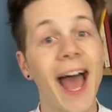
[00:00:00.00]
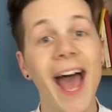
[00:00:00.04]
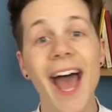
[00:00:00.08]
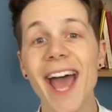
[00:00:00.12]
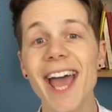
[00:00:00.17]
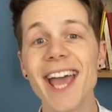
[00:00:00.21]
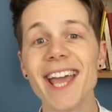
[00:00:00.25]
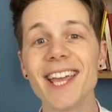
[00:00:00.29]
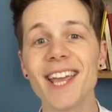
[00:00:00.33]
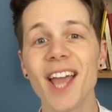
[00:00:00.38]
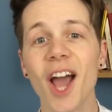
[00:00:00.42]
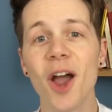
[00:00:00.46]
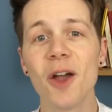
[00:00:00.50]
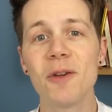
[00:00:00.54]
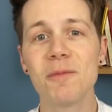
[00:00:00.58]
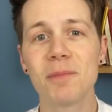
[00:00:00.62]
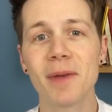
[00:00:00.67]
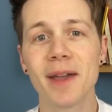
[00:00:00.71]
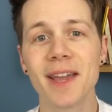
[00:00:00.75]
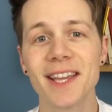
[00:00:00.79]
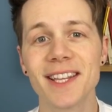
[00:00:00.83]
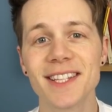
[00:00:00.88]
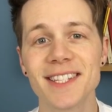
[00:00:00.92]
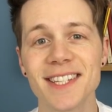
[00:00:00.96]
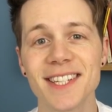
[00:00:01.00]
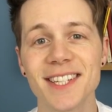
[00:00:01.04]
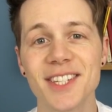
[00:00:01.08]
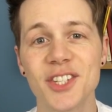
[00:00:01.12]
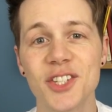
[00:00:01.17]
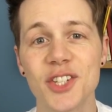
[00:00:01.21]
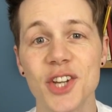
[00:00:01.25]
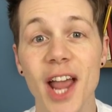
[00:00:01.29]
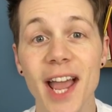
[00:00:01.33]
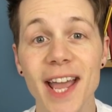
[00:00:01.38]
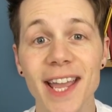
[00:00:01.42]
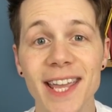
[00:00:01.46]
Hey home bakers, it's
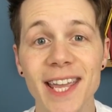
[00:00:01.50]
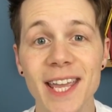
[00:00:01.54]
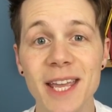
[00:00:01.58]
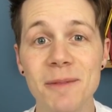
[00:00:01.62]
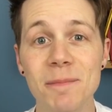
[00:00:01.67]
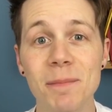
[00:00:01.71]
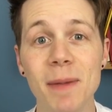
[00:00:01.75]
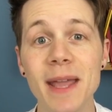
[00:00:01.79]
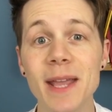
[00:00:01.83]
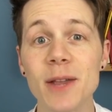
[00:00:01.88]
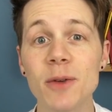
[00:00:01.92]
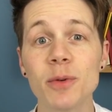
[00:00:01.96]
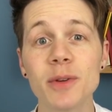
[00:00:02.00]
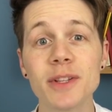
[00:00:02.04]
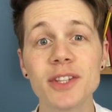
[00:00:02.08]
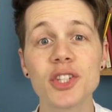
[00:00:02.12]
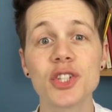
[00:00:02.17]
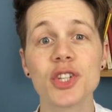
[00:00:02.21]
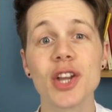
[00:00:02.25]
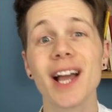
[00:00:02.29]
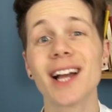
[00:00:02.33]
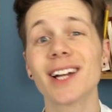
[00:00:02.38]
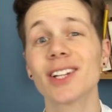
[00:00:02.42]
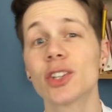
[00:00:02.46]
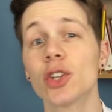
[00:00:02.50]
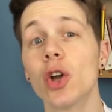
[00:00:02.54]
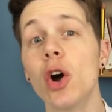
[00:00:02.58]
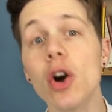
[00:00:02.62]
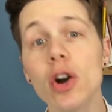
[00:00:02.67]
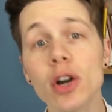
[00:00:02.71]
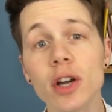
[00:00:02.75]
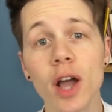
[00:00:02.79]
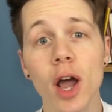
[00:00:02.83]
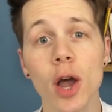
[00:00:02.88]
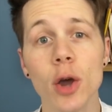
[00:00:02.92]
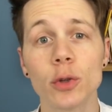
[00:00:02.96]
Jack here, bake with
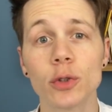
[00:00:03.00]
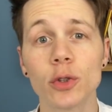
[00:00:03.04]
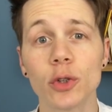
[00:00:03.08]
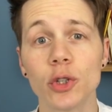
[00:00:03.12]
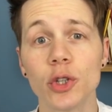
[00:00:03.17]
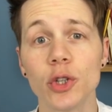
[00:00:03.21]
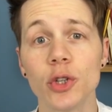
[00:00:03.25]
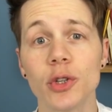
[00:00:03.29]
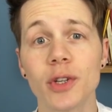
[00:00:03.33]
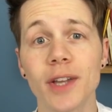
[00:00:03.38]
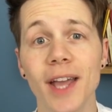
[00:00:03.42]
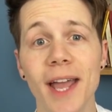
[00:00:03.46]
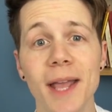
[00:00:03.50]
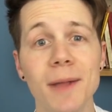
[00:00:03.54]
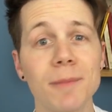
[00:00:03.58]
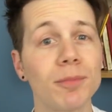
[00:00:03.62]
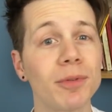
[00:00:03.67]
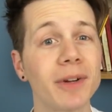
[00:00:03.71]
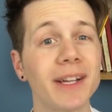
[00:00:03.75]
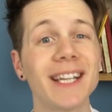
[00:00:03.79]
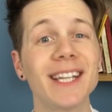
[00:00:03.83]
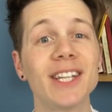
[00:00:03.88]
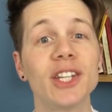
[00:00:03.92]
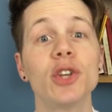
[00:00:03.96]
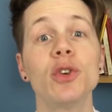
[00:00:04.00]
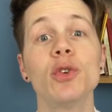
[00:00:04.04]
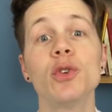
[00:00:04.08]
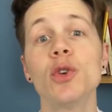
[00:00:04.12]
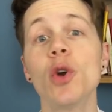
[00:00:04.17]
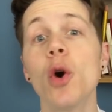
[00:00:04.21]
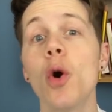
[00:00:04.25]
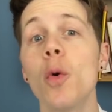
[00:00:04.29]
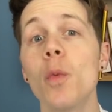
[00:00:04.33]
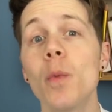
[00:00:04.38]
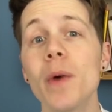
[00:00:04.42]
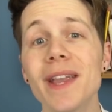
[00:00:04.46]
jack.co.uk, bringing you
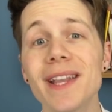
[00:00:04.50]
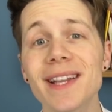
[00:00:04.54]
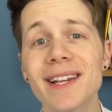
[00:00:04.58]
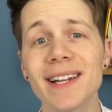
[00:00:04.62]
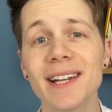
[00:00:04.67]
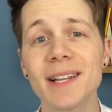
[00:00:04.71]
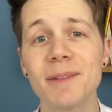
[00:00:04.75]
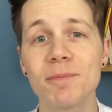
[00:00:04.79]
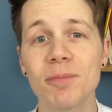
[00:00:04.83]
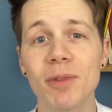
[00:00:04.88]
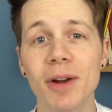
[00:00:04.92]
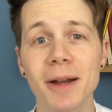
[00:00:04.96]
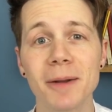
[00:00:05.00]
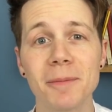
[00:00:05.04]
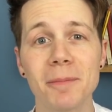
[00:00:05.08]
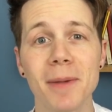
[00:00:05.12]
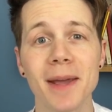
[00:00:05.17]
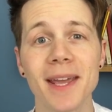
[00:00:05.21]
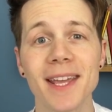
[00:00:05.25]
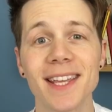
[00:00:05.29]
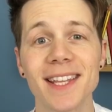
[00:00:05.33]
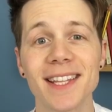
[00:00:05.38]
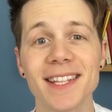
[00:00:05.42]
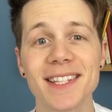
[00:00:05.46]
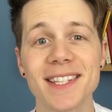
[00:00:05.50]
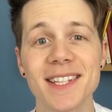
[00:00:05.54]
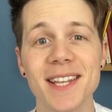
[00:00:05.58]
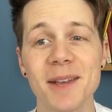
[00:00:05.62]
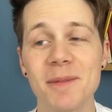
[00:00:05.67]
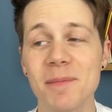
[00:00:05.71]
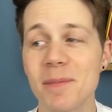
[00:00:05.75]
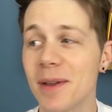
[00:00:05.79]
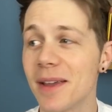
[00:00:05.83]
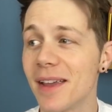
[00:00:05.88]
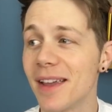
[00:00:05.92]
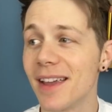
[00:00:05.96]
your weekly bread making
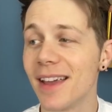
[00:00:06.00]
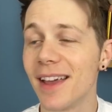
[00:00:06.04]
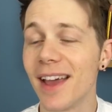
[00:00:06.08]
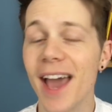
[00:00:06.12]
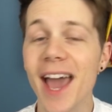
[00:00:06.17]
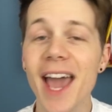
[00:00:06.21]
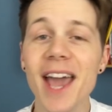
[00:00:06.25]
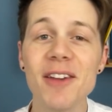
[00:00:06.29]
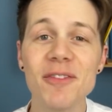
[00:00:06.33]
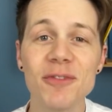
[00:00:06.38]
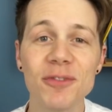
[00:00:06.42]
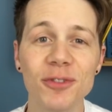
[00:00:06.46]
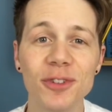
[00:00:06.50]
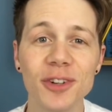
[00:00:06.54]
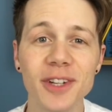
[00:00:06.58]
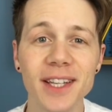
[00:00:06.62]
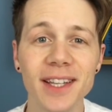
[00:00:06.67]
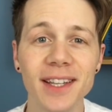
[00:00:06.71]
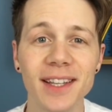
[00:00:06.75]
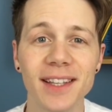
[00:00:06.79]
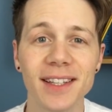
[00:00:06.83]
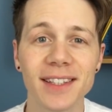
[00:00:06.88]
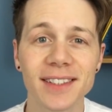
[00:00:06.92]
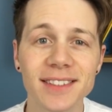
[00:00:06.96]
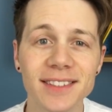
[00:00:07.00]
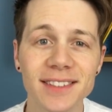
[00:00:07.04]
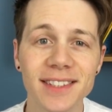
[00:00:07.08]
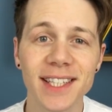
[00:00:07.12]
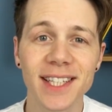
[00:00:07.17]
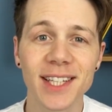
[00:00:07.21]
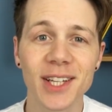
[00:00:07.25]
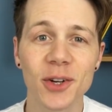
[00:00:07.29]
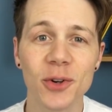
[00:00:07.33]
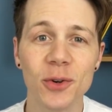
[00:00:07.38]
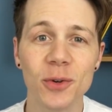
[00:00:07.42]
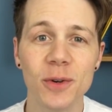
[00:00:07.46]
tip every
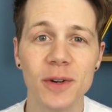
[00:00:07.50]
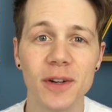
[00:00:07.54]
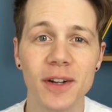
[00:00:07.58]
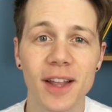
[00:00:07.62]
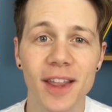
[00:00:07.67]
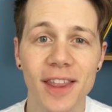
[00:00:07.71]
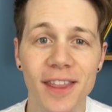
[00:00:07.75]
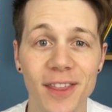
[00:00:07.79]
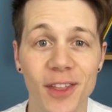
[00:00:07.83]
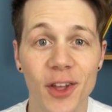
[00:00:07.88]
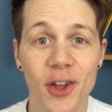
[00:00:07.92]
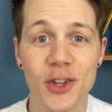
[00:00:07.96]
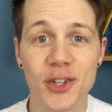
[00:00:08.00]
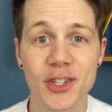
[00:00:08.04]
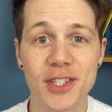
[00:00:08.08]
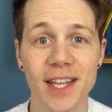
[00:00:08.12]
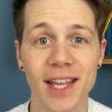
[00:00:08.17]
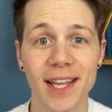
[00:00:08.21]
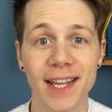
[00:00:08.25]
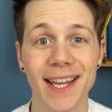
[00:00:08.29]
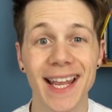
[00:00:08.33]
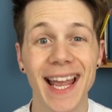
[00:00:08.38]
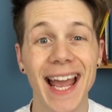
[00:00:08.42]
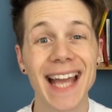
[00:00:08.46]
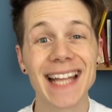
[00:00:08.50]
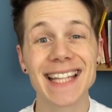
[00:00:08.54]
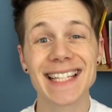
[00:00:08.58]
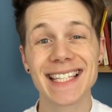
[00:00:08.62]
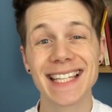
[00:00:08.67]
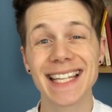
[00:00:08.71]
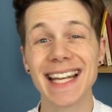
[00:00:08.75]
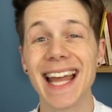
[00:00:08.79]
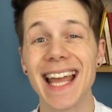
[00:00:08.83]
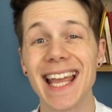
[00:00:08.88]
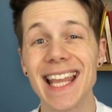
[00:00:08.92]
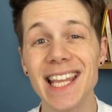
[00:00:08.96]
single Thursday. And
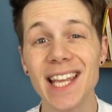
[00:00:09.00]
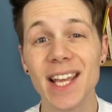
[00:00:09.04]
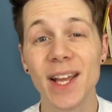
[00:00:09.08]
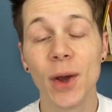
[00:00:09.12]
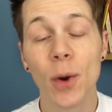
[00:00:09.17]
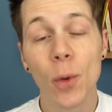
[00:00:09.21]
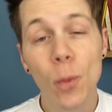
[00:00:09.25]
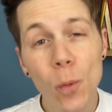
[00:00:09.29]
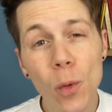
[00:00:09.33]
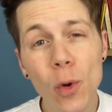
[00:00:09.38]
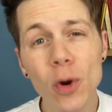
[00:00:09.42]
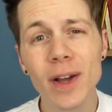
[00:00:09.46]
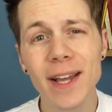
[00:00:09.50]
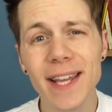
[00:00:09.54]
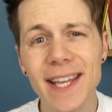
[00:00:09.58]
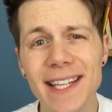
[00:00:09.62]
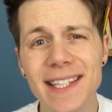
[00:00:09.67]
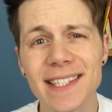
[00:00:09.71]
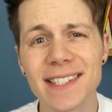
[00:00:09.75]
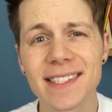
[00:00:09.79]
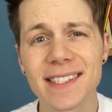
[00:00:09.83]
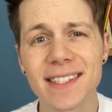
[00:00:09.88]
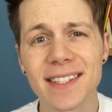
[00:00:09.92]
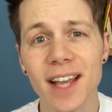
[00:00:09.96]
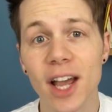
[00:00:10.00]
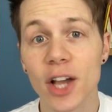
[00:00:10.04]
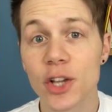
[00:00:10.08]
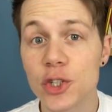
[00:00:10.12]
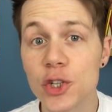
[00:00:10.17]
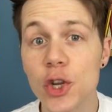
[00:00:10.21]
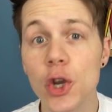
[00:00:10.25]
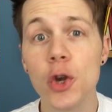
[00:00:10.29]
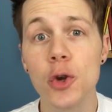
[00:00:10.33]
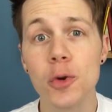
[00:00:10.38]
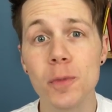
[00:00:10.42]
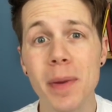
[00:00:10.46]
today, what is a
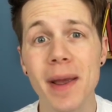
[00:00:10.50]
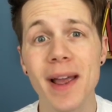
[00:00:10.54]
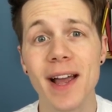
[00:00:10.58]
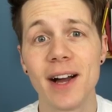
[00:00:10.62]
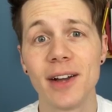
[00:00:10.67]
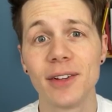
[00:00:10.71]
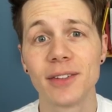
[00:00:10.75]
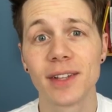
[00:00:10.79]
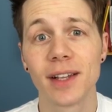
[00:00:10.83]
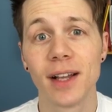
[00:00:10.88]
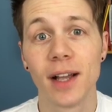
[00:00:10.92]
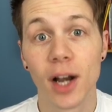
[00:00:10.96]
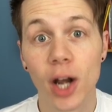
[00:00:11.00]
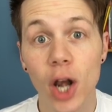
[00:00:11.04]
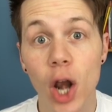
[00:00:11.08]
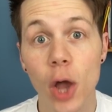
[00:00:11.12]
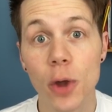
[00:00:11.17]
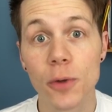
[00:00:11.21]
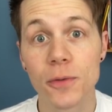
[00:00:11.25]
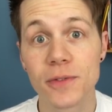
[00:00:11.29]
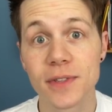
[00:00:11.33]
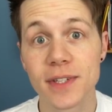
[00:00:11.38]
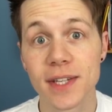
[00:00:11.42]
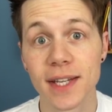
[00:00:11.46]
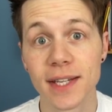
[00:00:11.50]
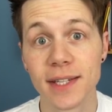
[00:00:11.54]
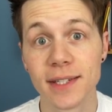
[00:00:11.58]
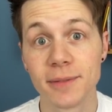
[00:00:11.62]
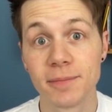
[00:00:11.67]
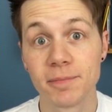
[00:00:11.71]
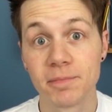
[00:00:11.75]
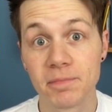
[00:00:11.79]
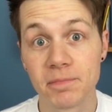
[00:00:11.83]
two pound loaf tin?